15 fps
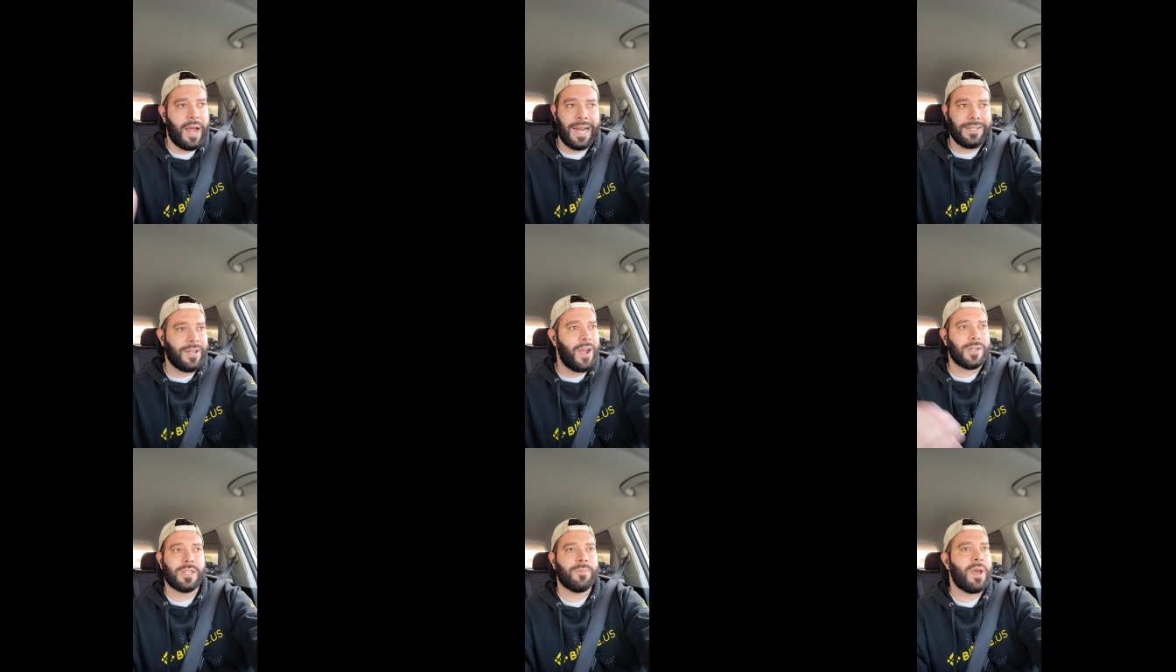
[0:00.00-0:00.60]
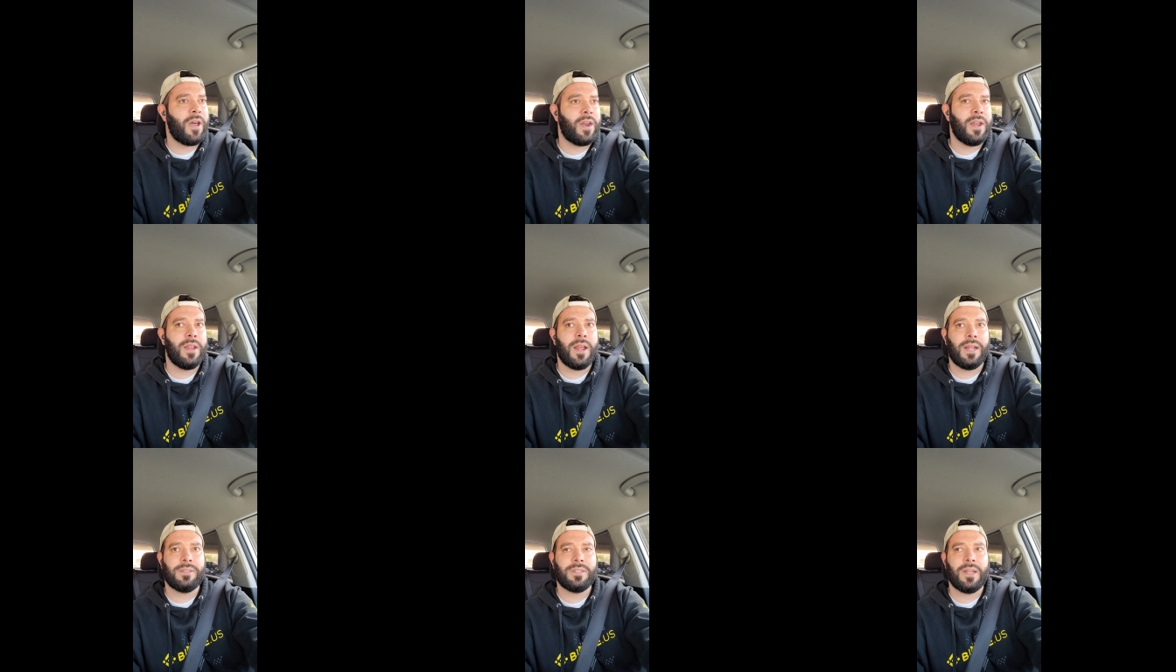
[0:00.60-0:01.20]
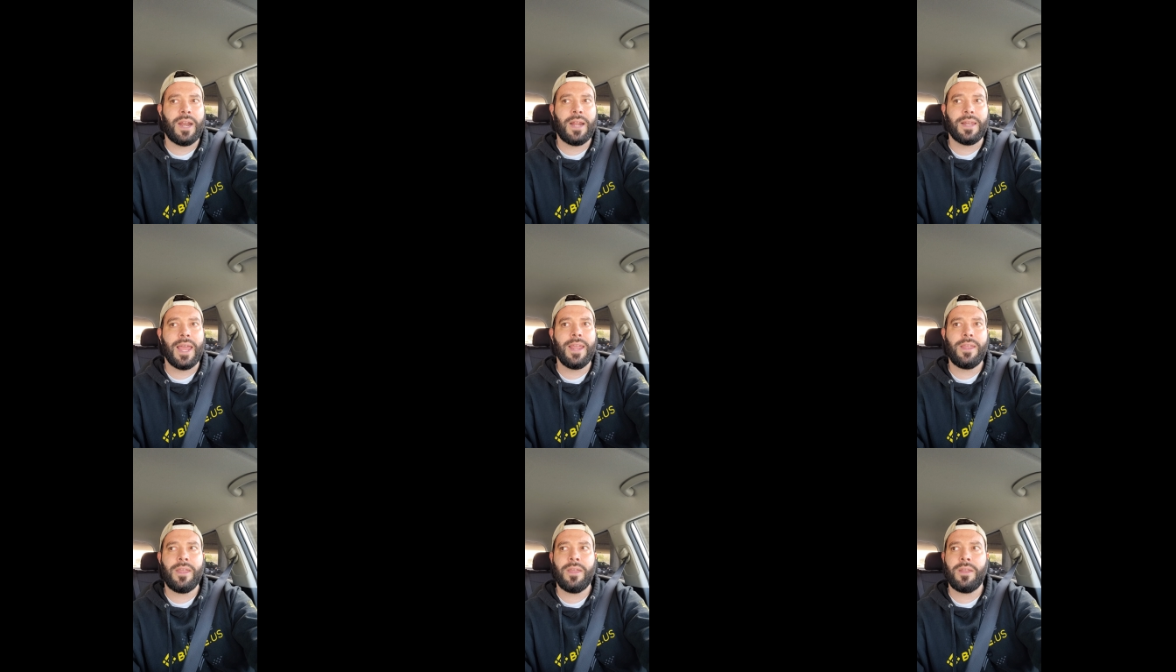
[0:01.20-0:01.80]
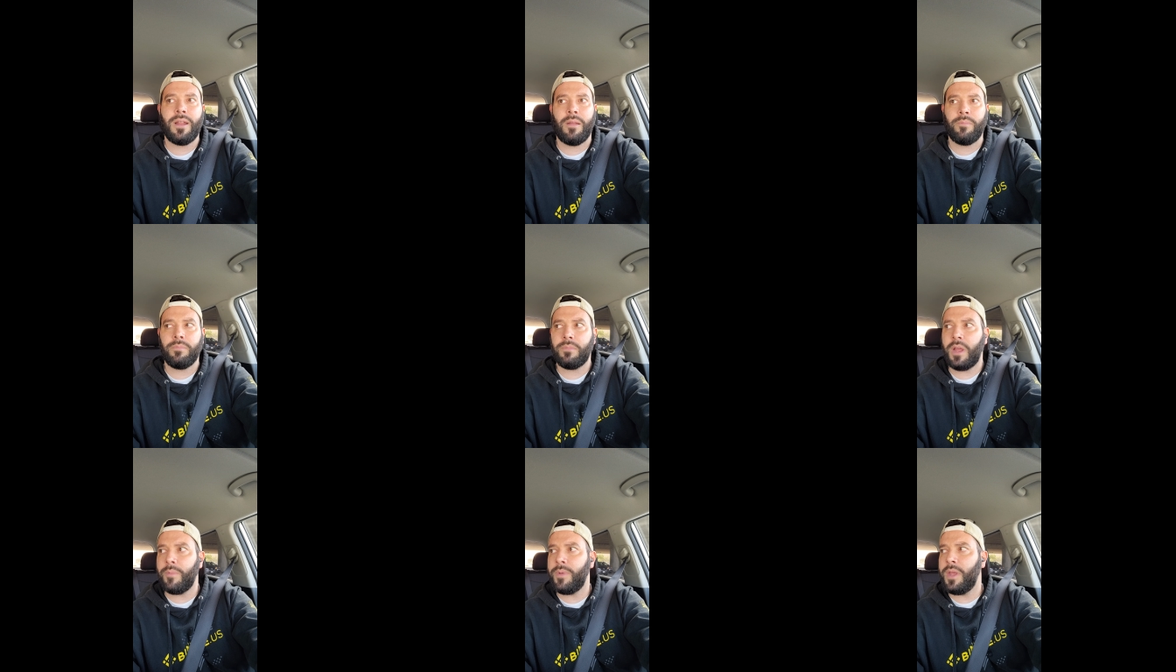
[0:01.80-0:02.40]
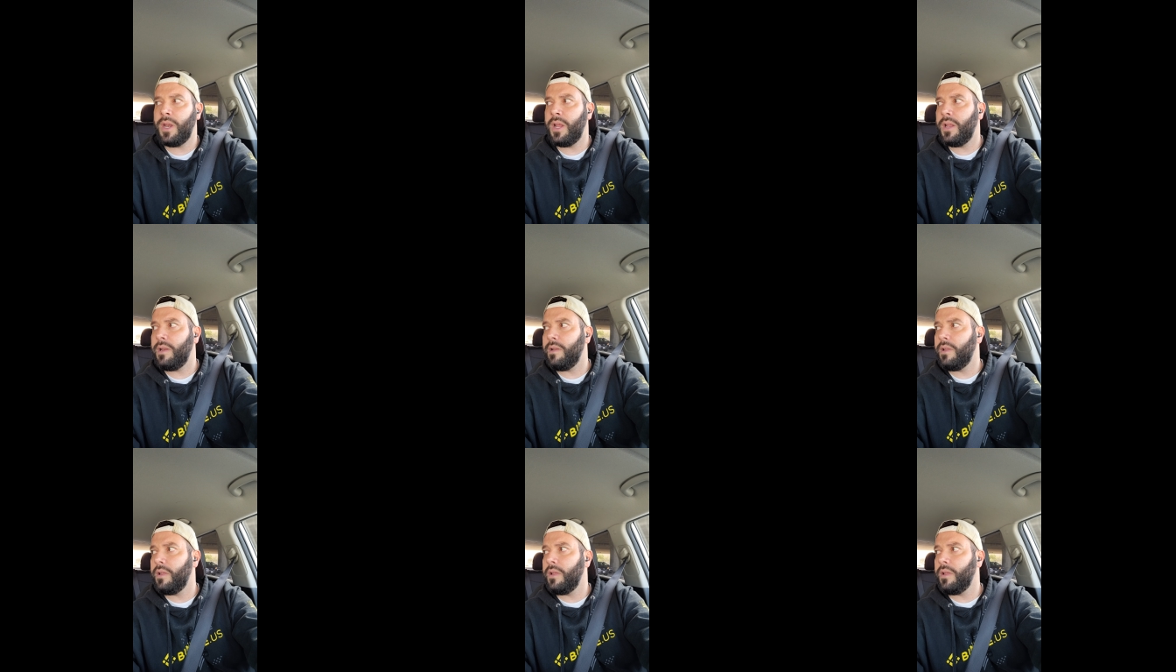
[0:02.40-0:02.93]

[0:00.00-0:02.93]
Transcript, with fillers: I talked about it. I said, I like it. I'm, I'm in it.